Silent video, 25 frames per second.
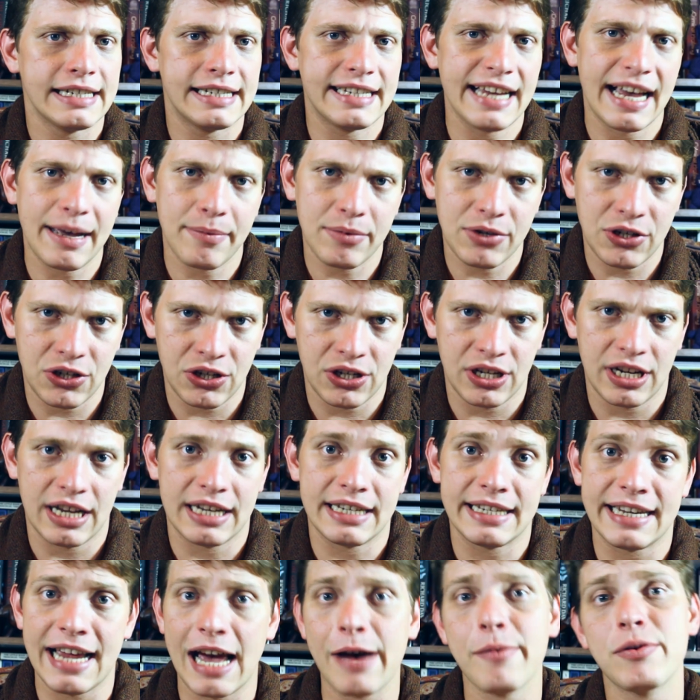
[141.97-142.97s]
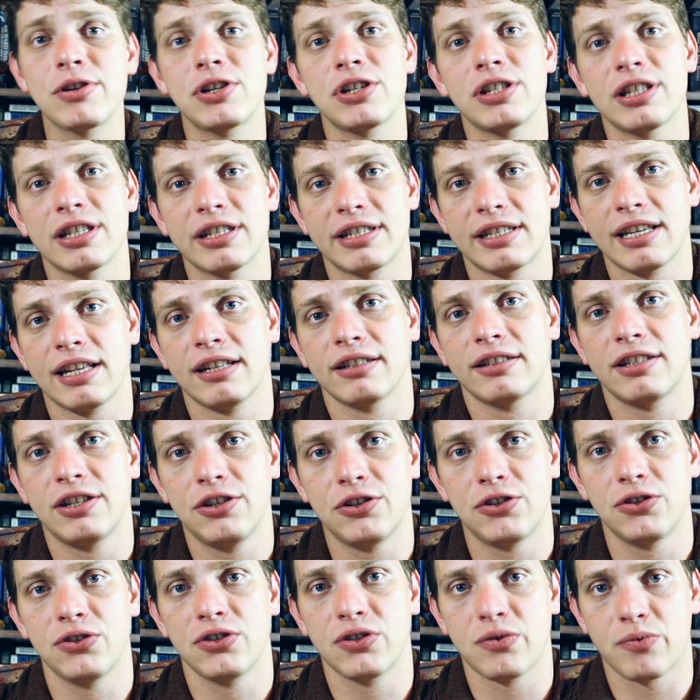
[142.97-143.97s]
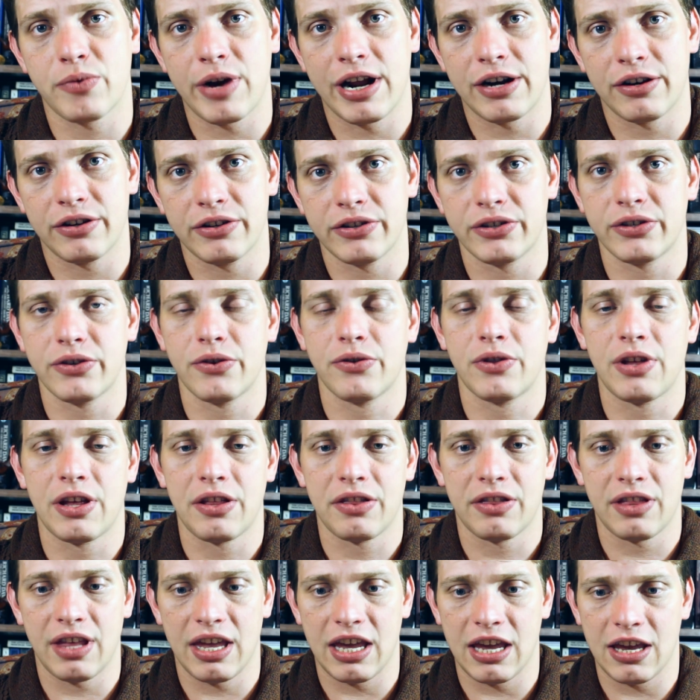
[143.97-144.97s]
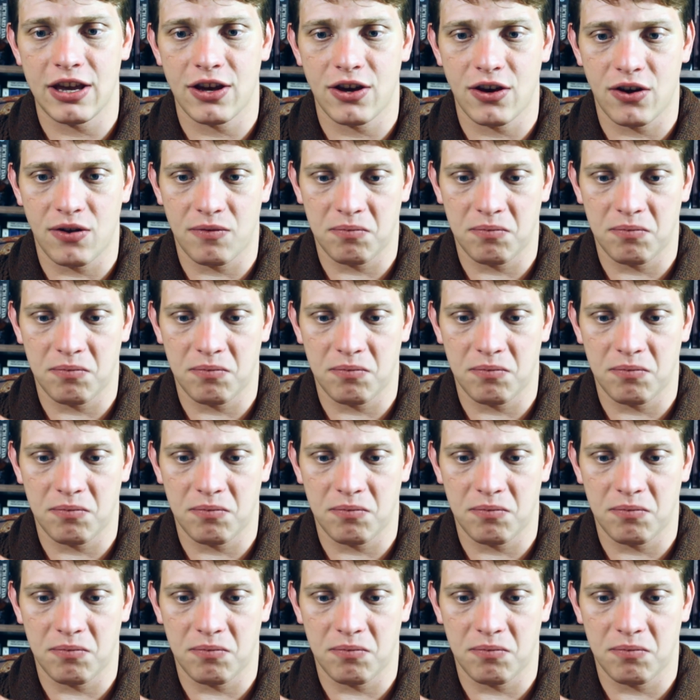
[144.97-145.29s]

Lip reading: damaging it and damaging the cell tissues around it so that they